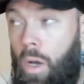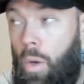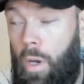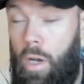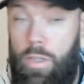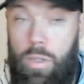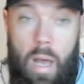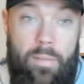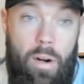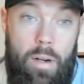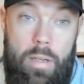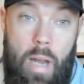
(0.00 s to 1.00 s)
We also
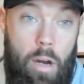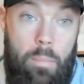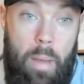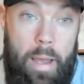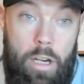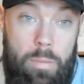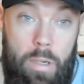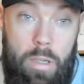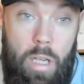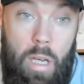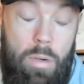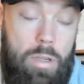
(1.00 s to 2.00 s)
have our entire
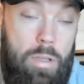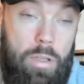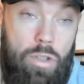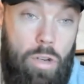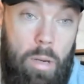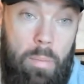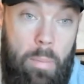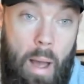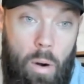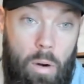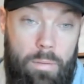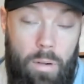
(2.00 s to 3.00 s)
management team, which is extremely
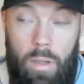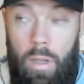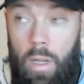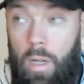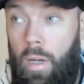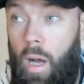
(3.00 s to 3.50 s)
powerful.